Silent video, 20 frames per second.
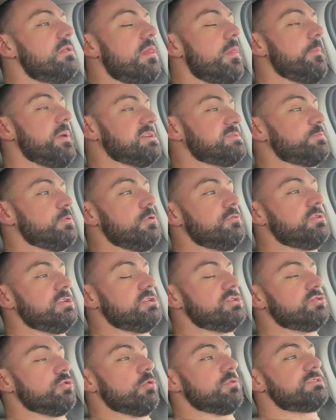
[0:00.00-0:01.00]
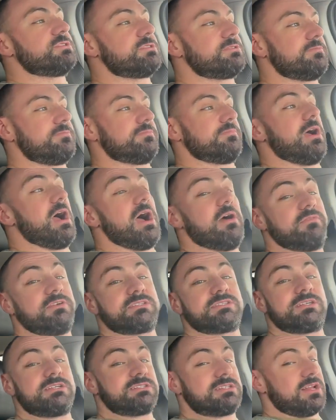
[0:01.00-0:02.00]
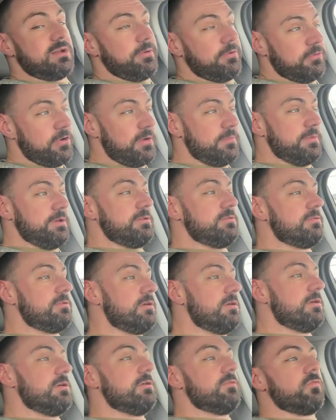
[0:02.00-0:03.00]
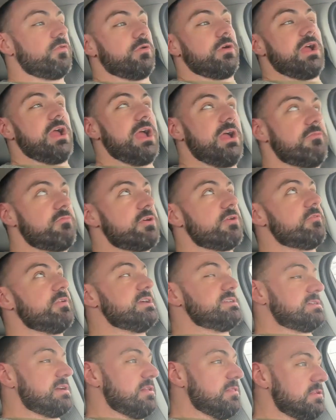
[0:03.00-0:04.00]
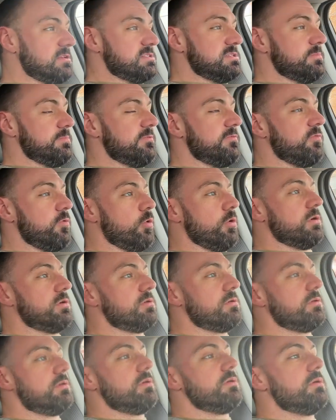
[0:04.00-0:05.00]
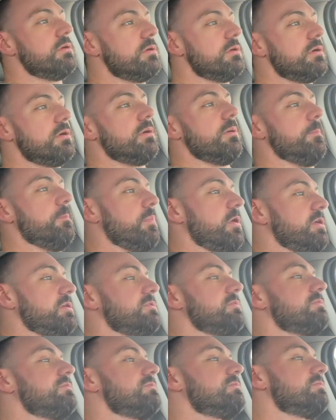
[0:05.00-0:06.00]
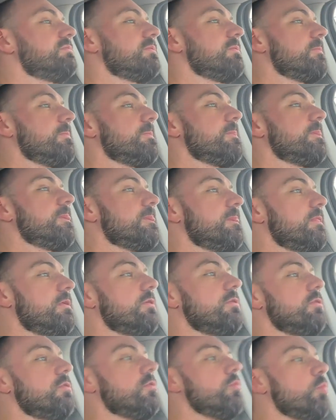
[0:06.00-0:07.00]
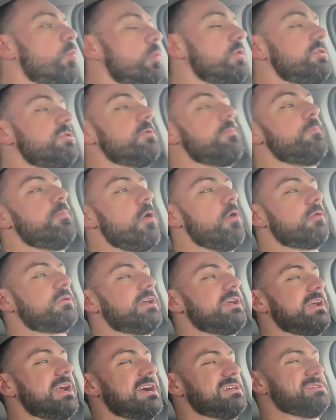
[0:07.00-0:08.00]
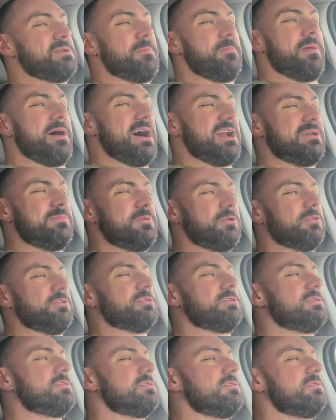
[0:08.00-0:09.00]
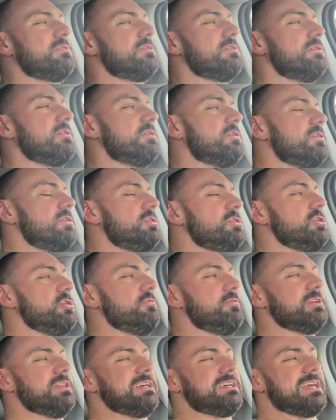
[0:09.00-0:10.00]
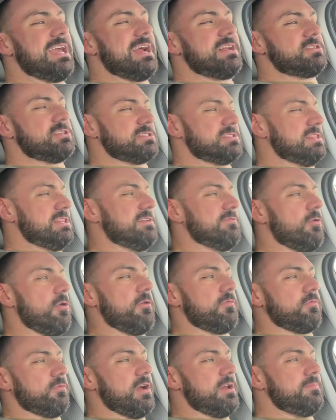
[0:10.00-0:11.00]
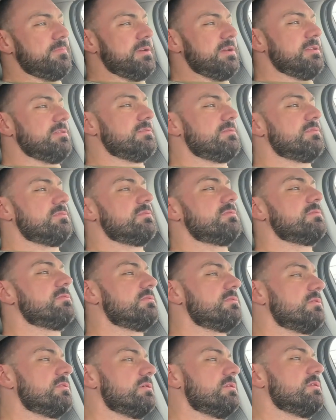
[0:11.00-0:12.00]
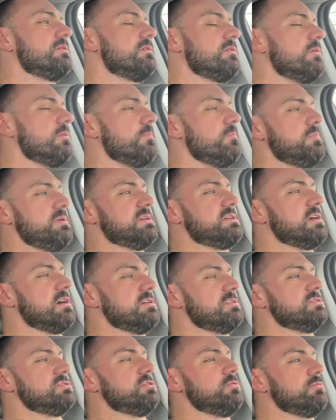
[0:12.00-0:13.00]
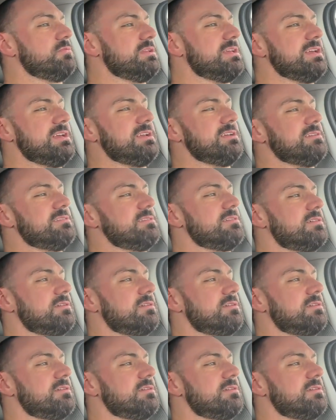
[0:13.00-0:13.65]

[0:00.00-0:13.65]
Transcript: best protein source obviously is going to be red meat for every reason I listed before. But when you're bulking as a bodybuilder, you really can't just live off red meat because you need,